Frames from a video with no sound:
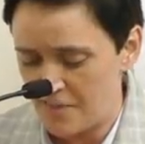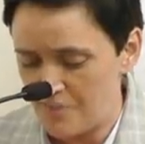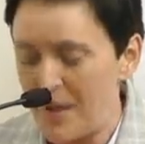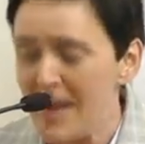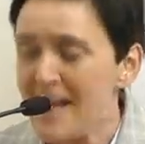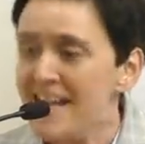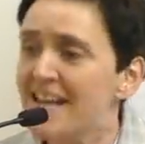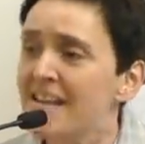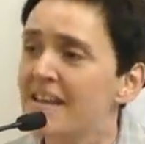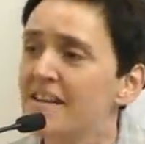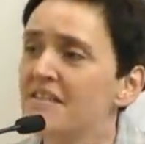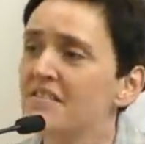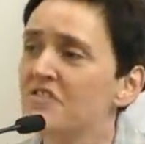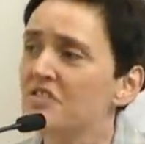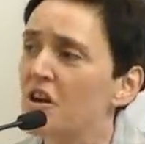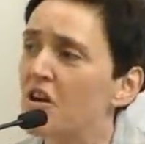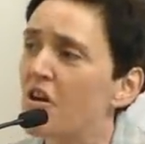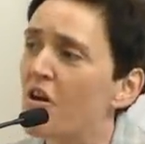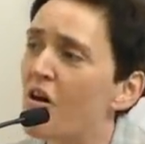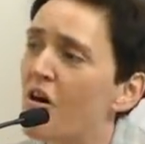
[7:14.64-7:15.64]
Making
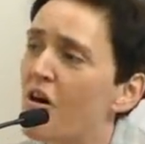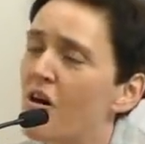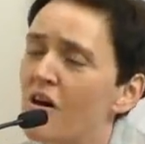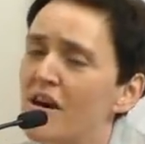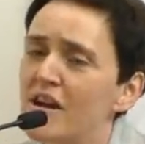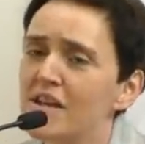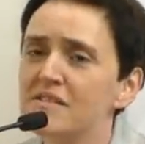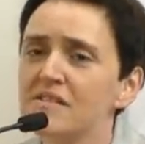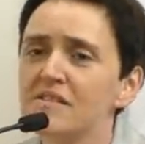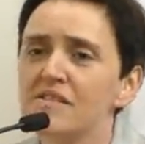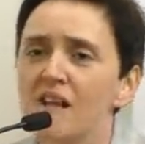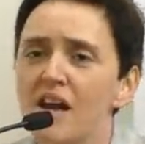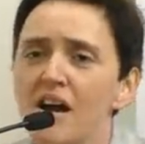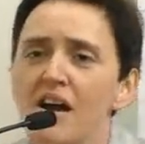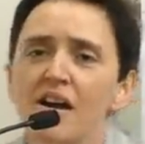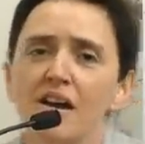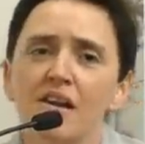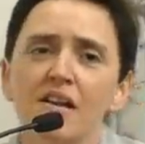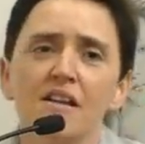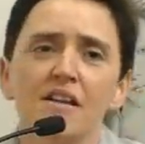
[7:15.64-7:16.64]
the law
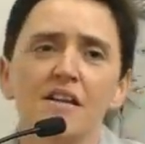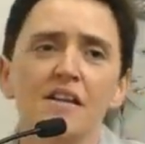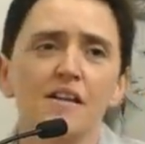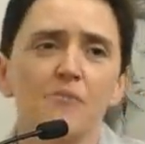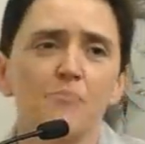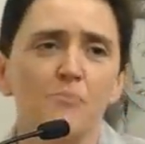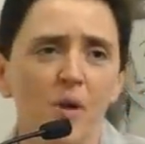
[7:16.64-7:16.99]
entirely